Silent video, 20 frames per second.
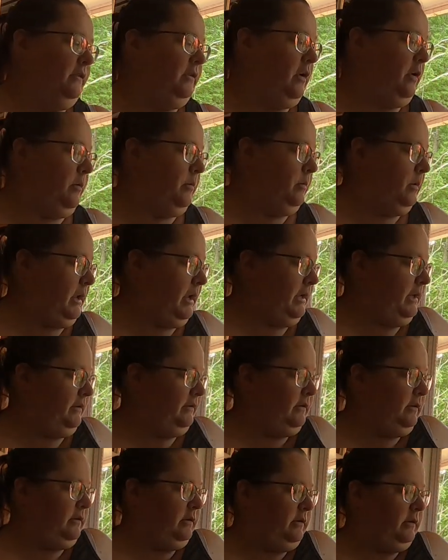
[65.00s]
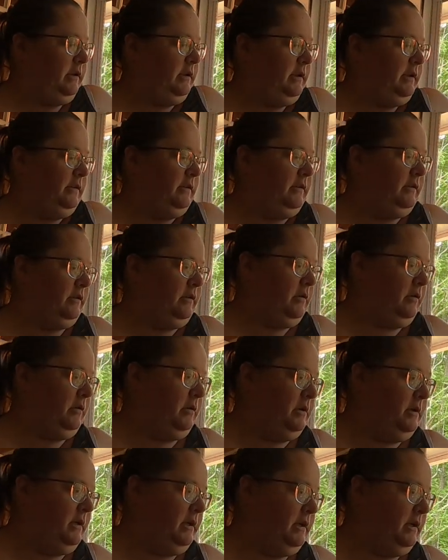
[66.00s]
so I guess I'll get
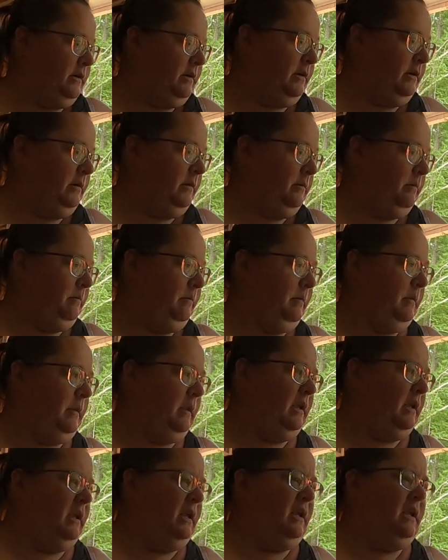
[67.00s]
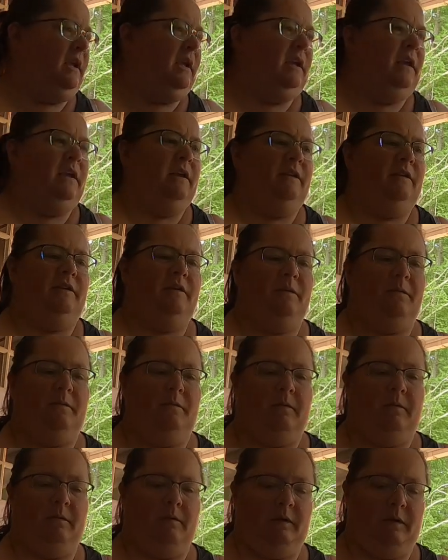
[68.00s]
started here. So
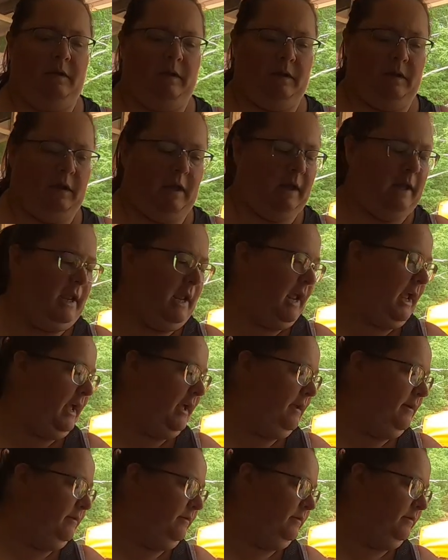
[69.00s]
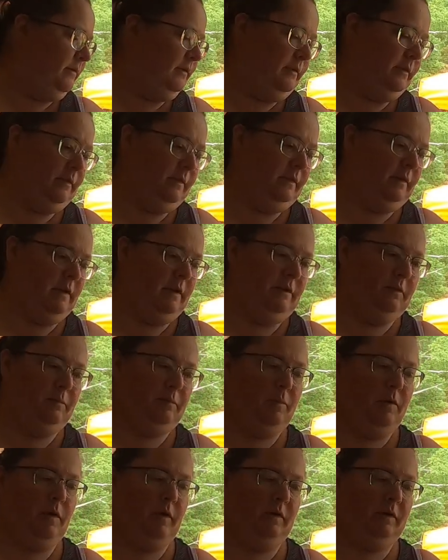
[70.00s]
I have these
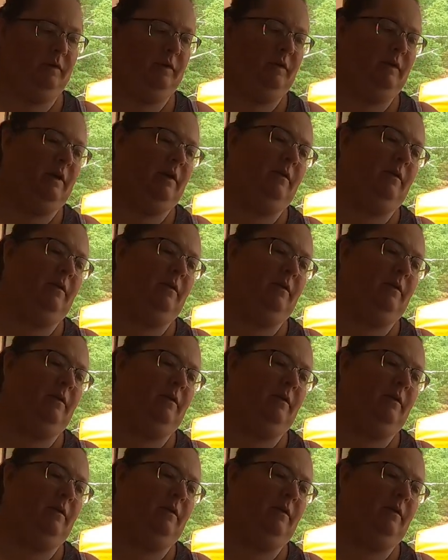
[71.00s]
books.